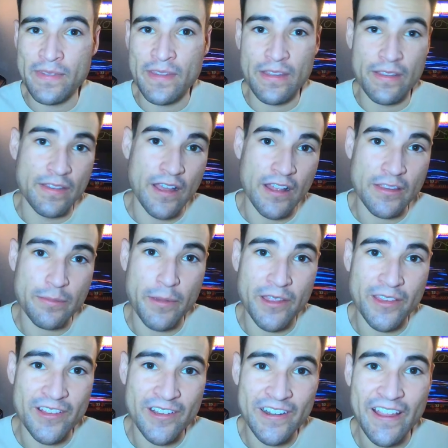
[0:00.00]
Not
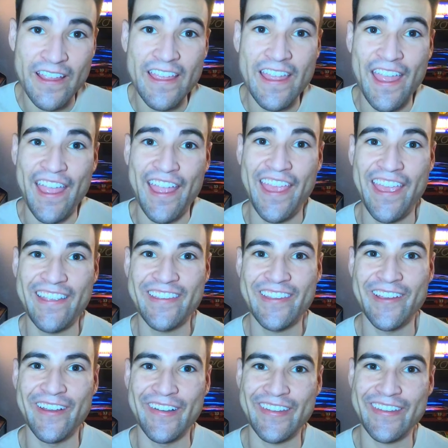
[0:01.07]
sponsored.
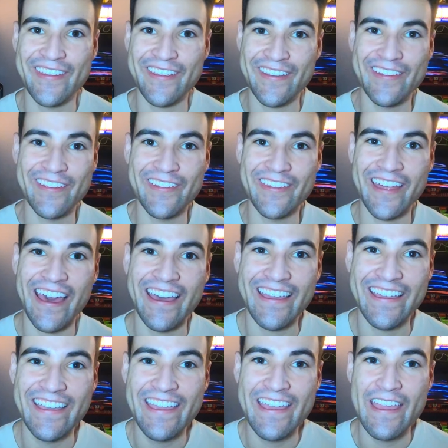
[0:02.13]
So you could do that.
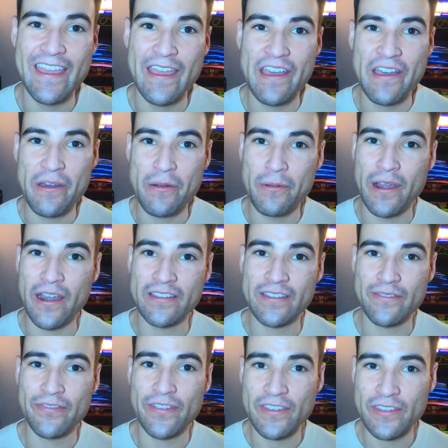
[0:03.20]
Whereas the
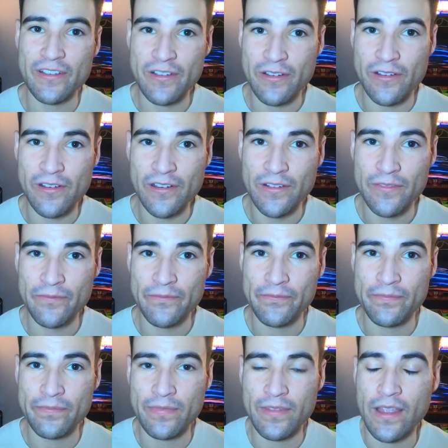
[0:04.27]
physical,
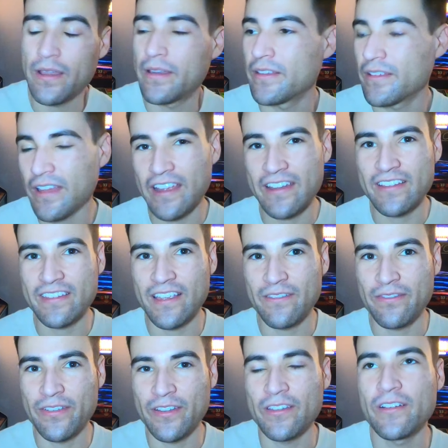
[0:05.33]
I just
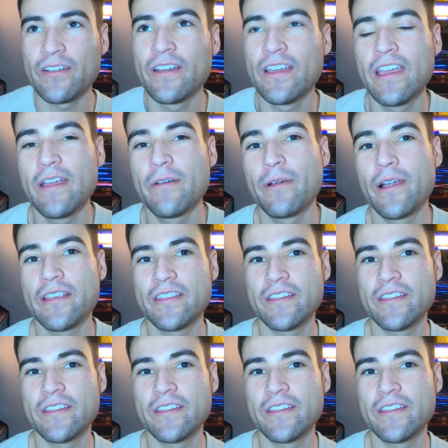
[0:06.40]
said physical. Whereas the